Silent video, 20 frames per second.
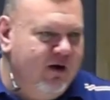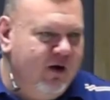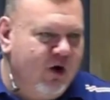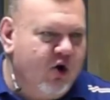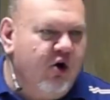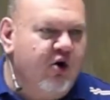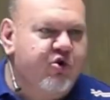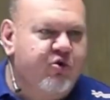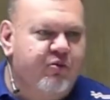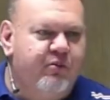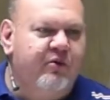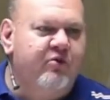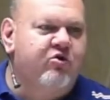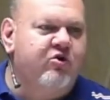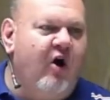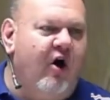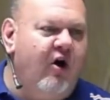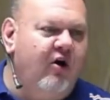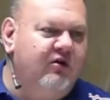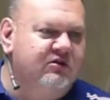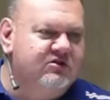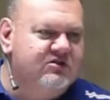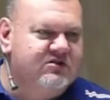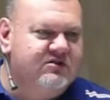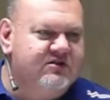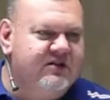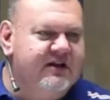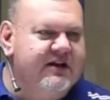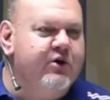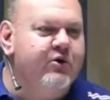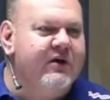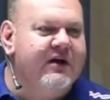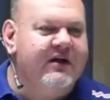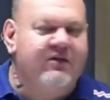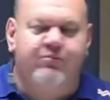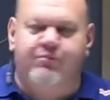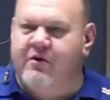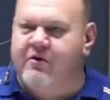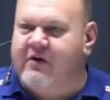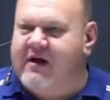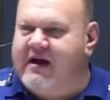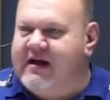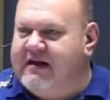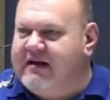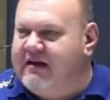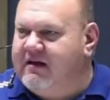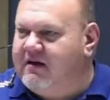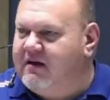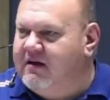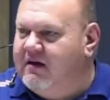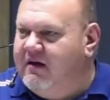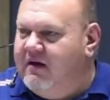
gospel songs, the new hit parade.